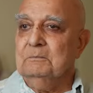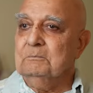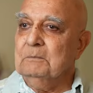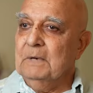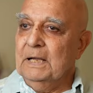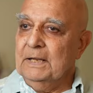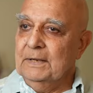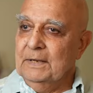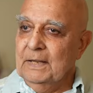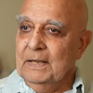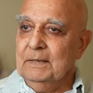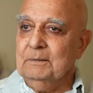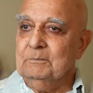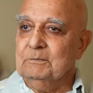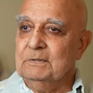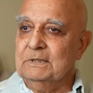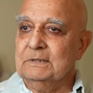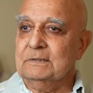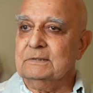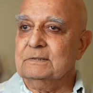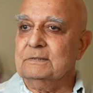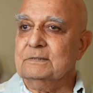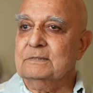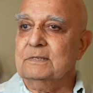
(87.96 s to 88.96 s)
My name
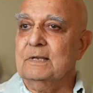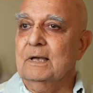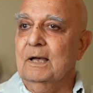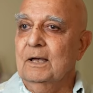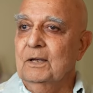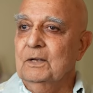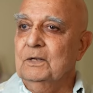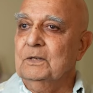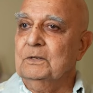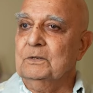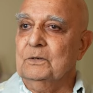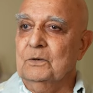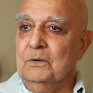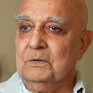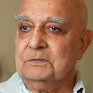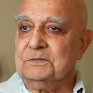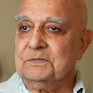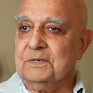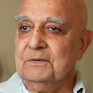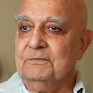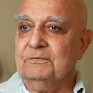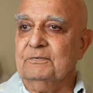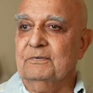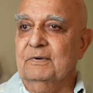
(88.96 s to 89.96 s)
is
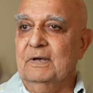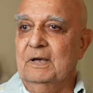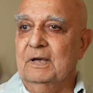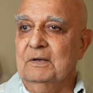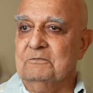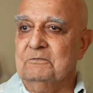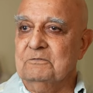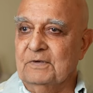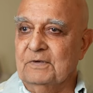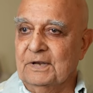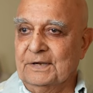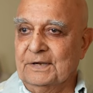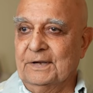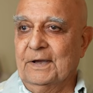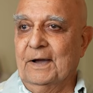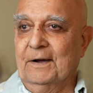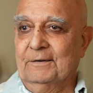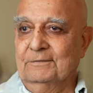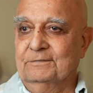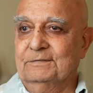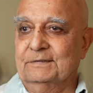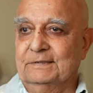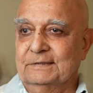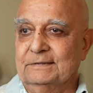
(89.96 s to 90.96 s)
Yosuf
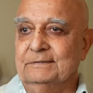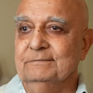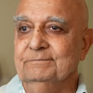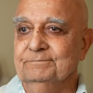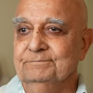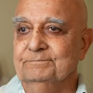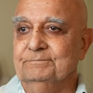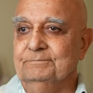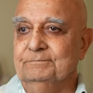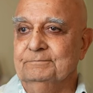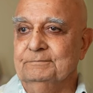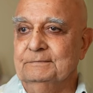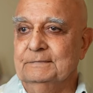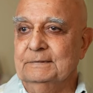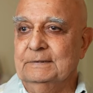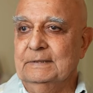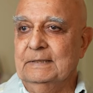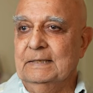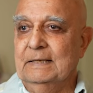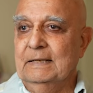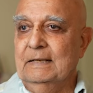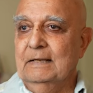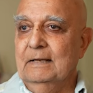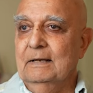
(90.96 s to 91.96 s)
Veriava.
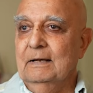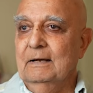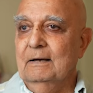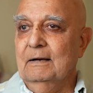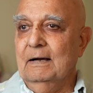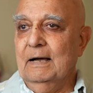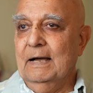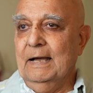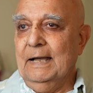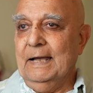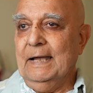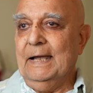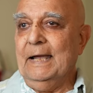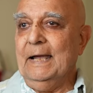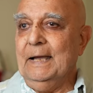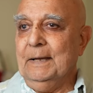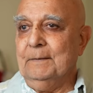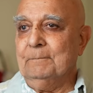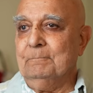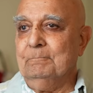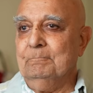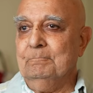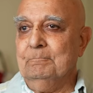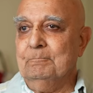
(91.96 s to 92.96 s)
I
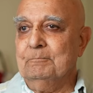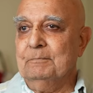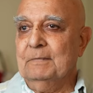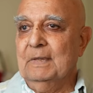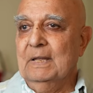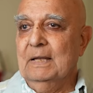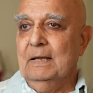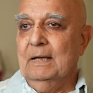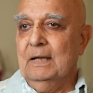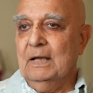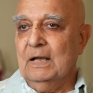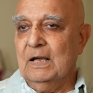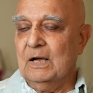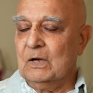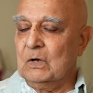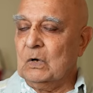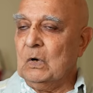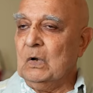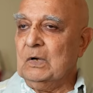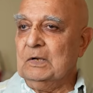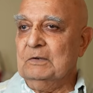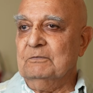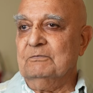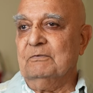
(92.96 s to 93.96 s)
am a
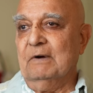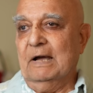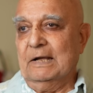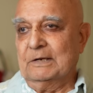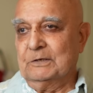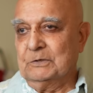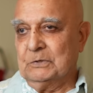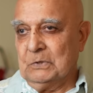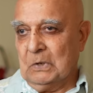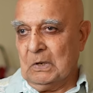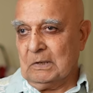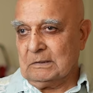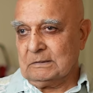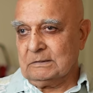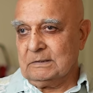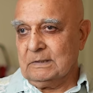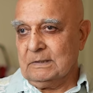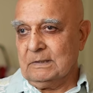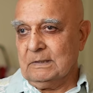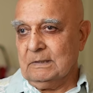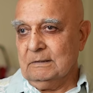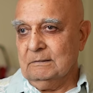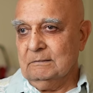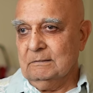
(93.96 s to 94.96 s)
qualified
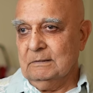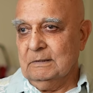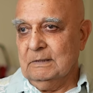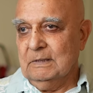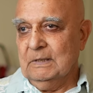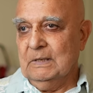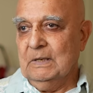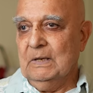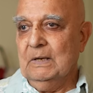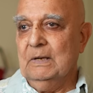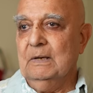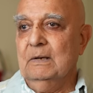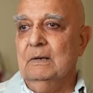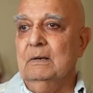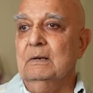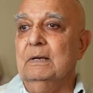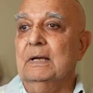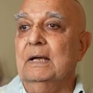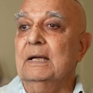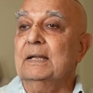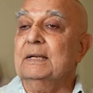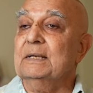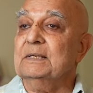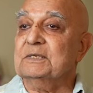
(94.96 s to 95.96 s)
doctor
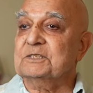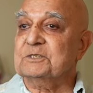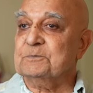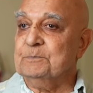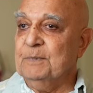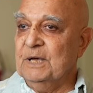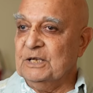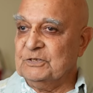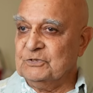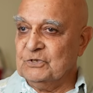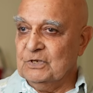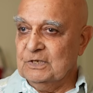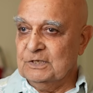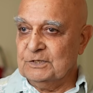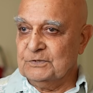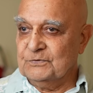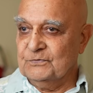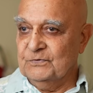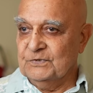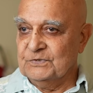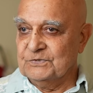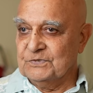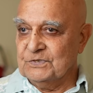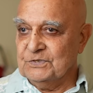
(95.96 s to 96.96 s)
and a specialist
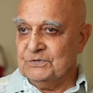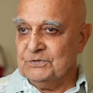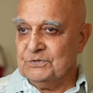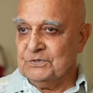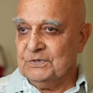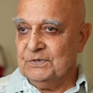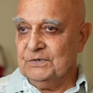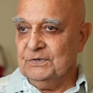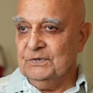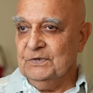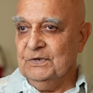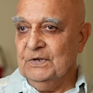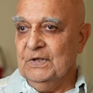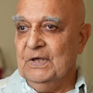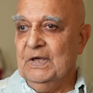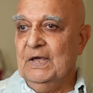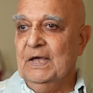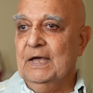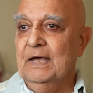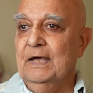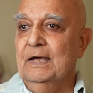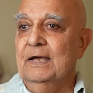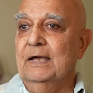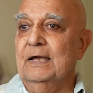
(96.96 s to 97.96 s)
physician,
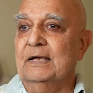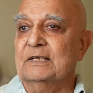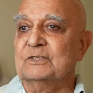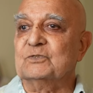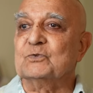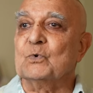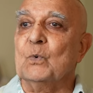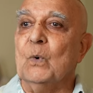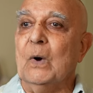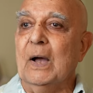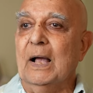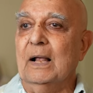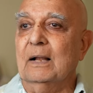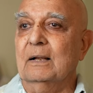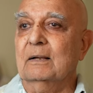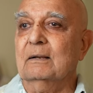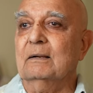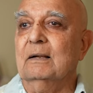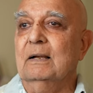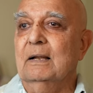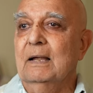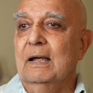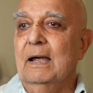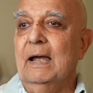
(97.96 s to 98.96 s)
as
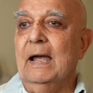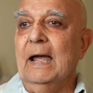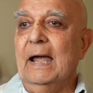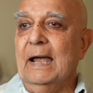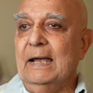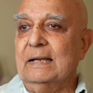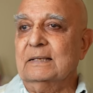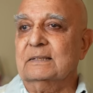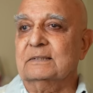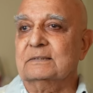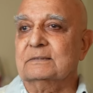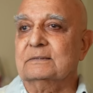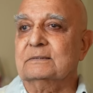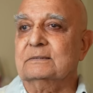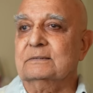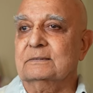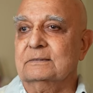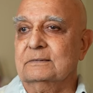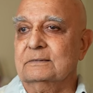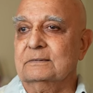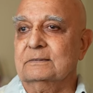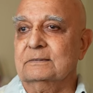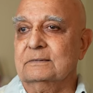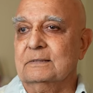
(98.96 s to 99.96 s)
well
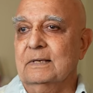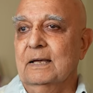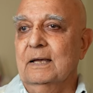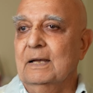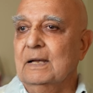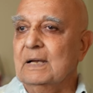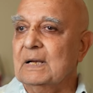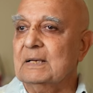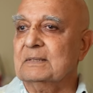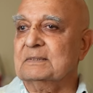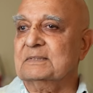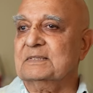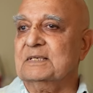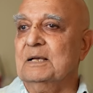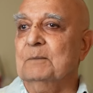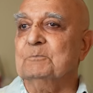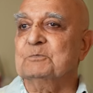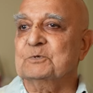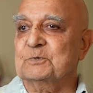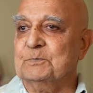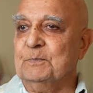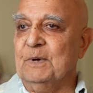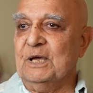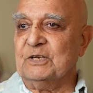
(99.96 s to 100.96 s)
as a
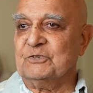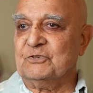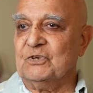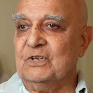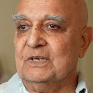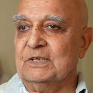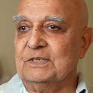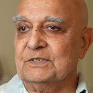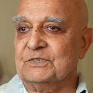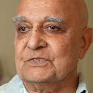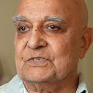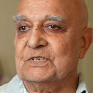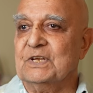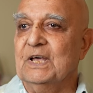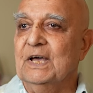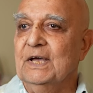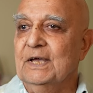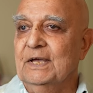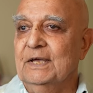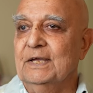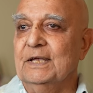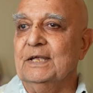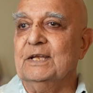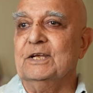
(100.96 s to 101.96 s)
subspecialist
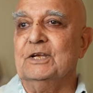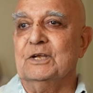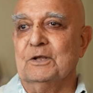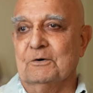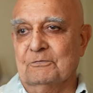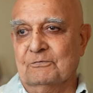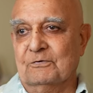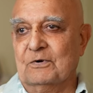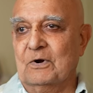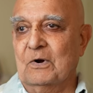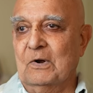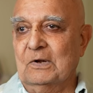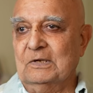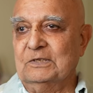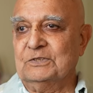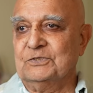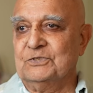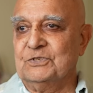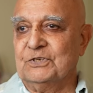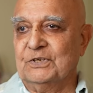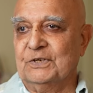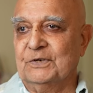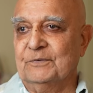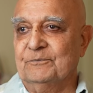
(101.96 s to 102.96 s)
in
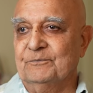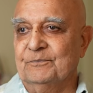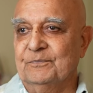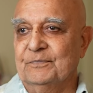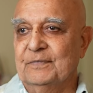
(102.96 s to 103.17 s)
nephrology.